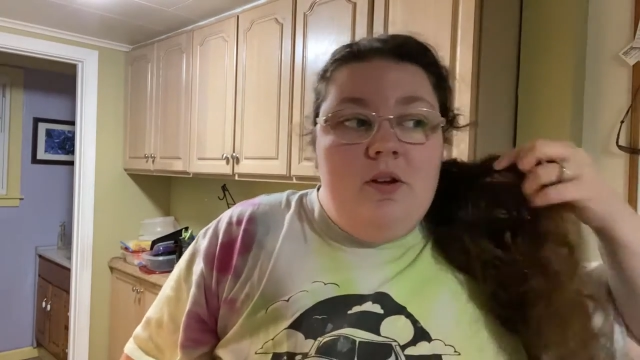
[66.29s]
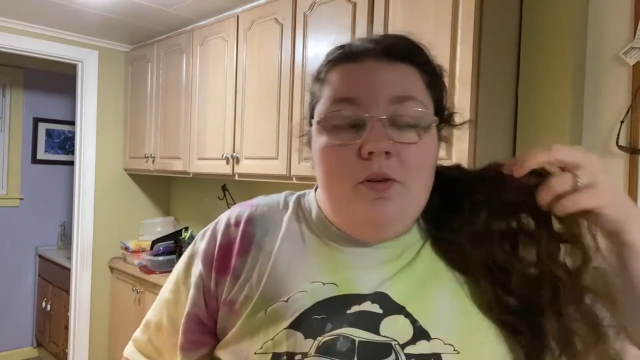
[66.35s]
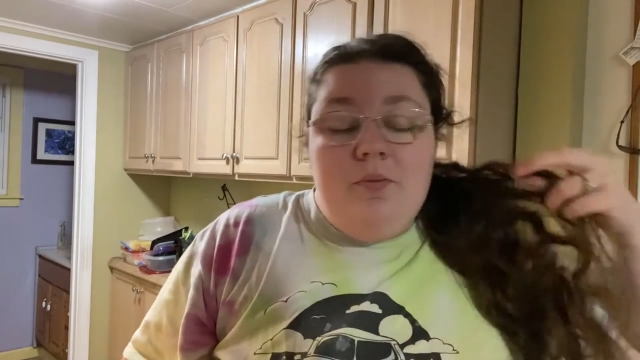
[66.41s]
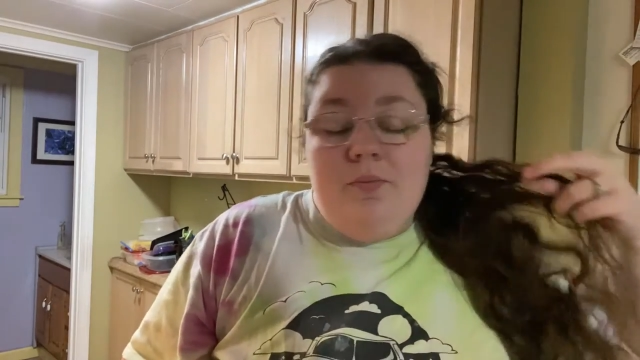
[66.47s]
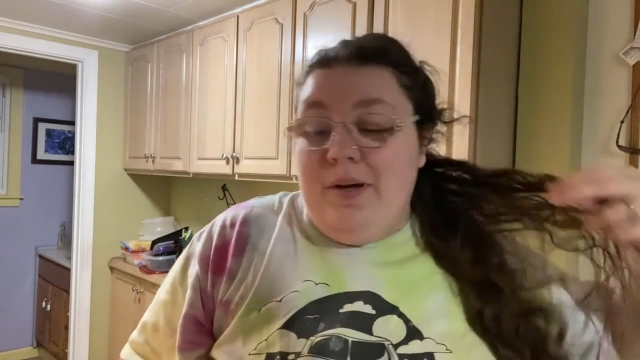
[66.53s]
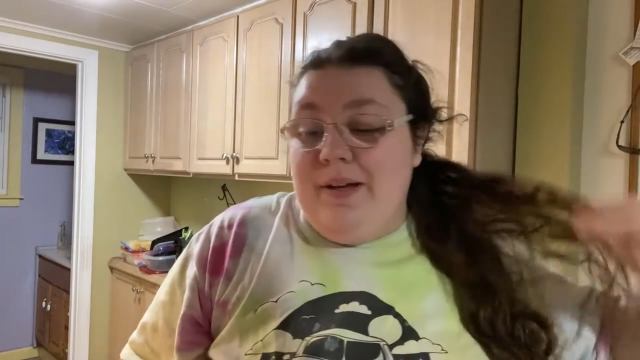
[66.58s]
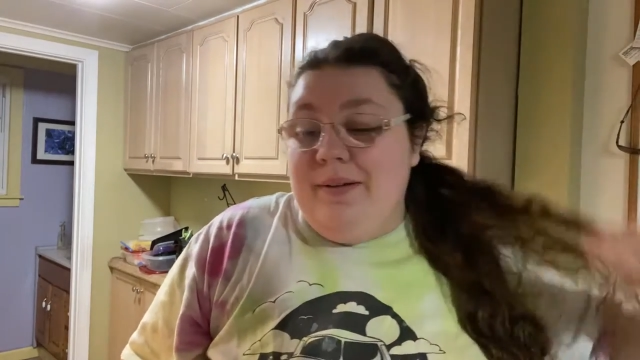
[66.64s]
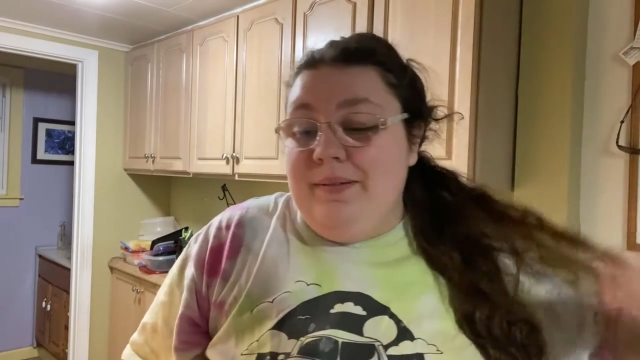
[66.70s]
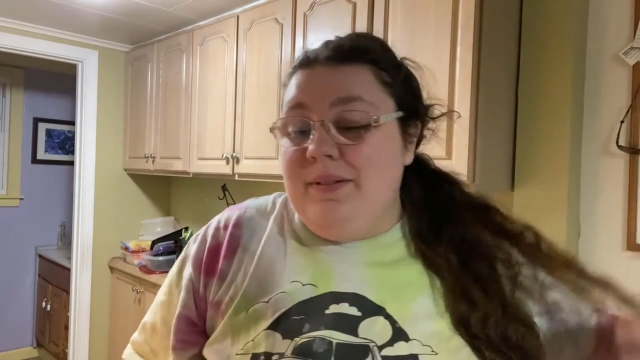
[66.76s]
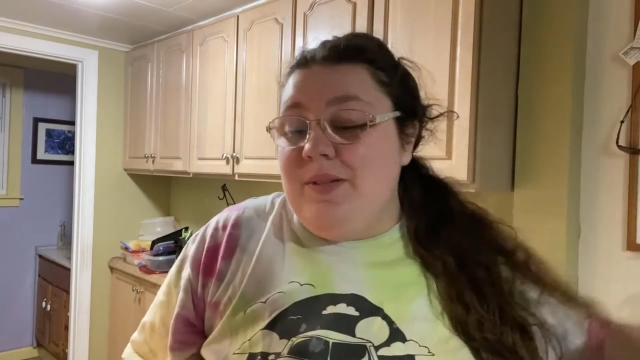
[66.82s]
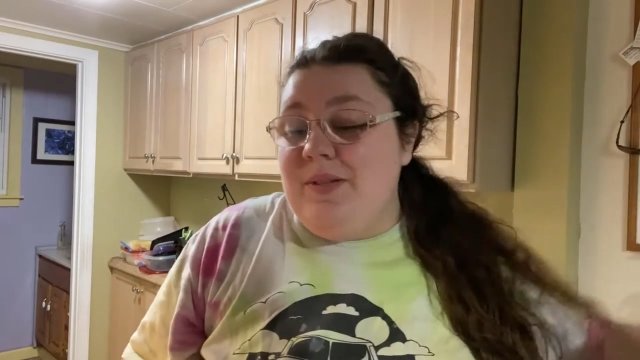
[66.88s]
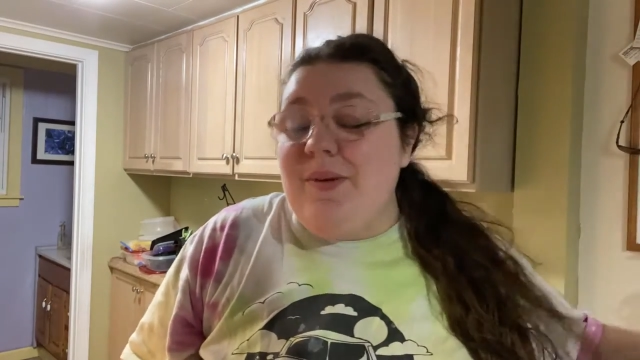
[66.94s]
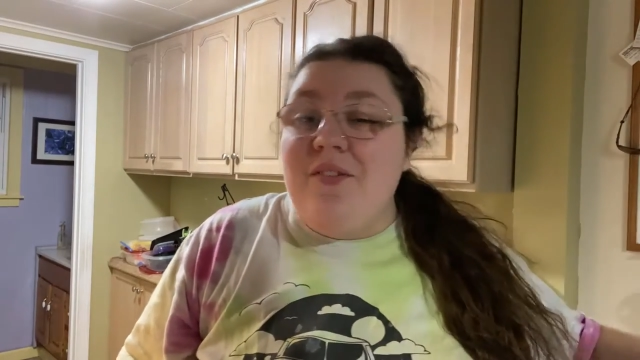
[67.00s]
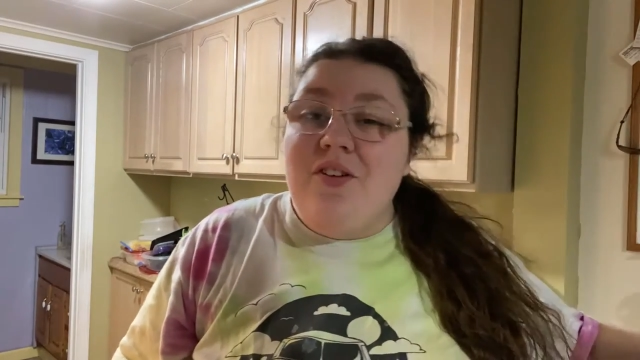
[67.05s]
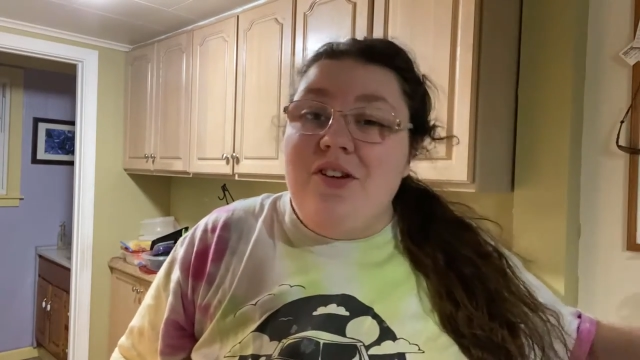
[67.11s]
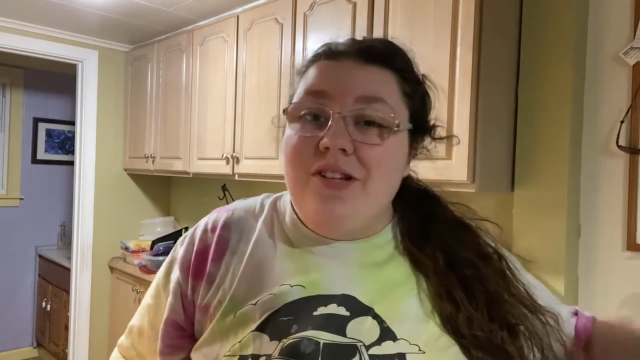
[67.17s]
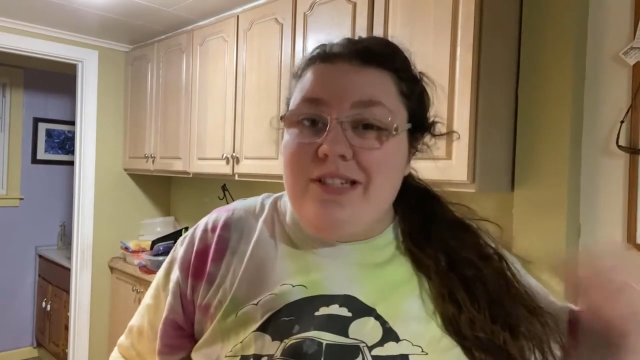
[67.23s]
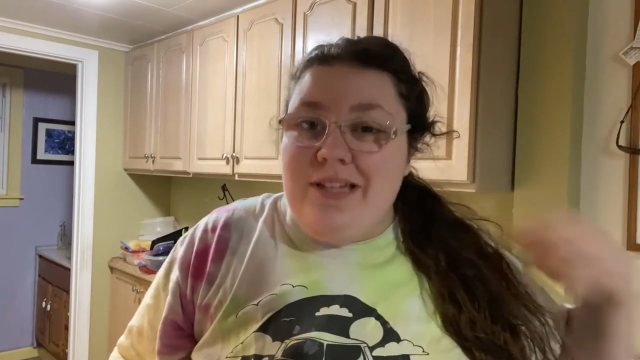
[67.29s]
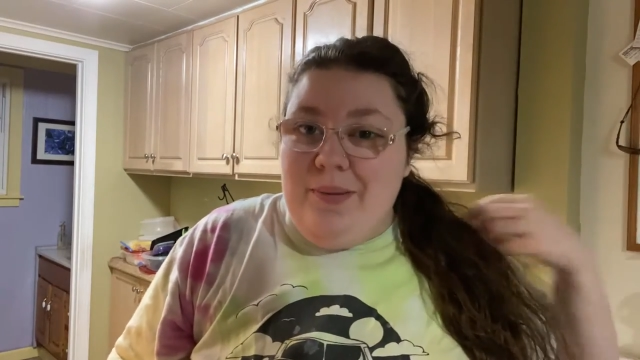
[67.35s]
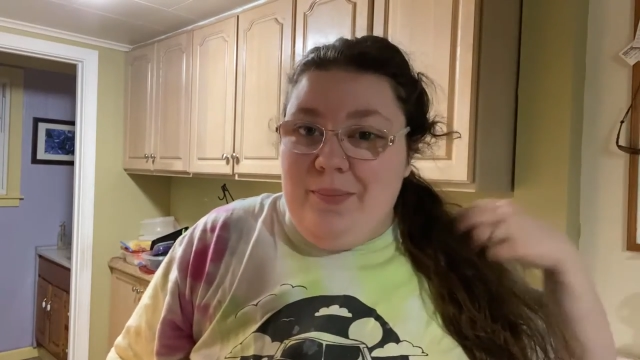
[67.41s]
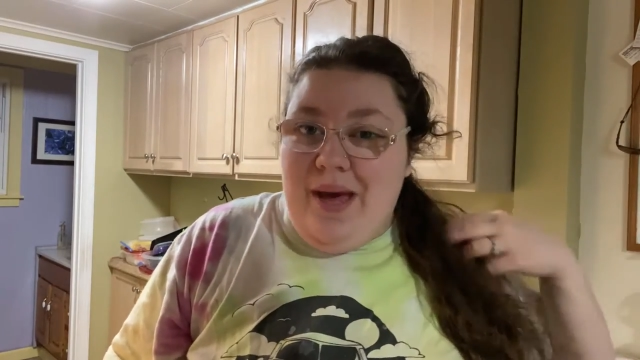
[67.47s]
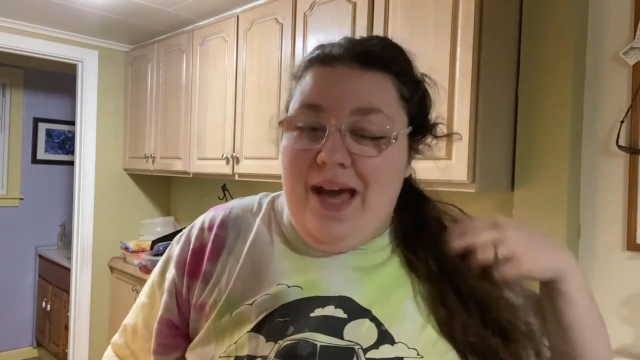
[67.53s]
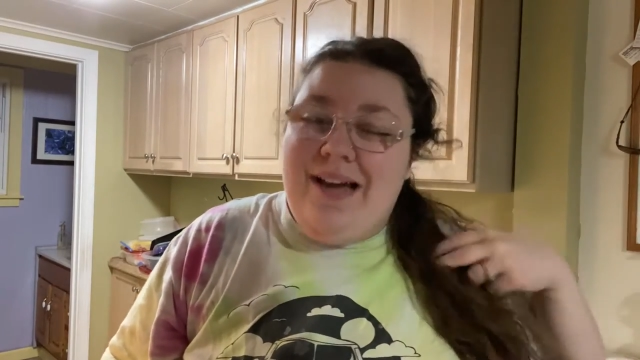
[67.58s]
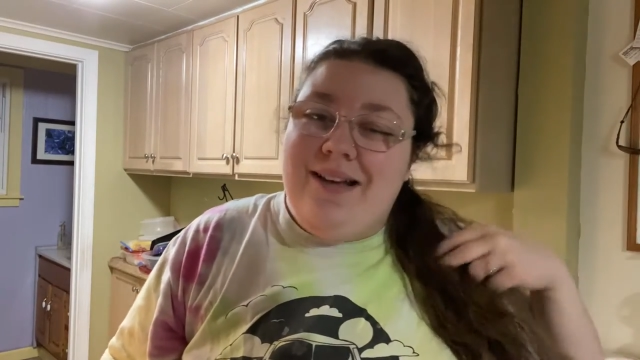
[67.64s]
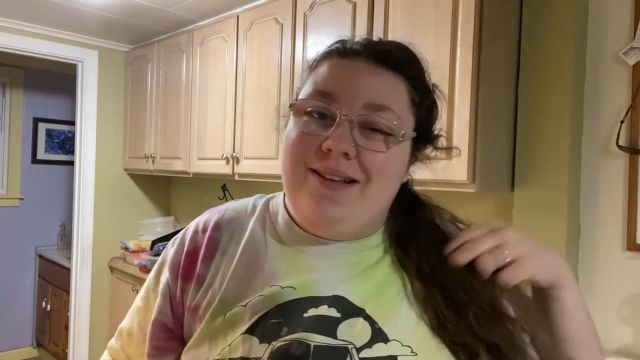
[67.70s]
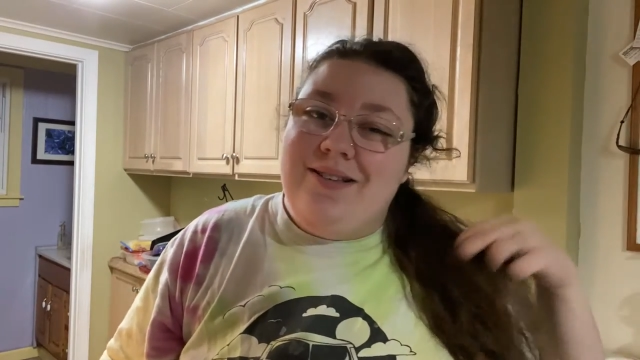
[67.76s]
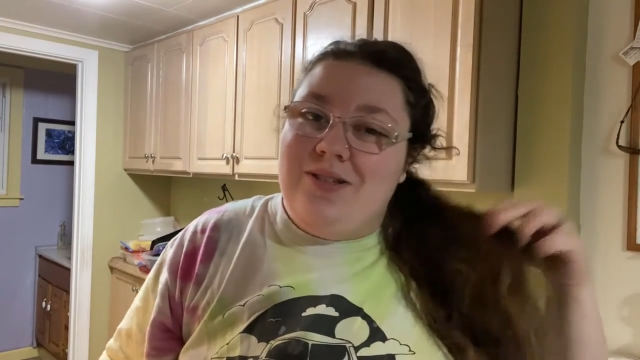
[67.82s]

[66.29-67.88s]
but it's my first day back,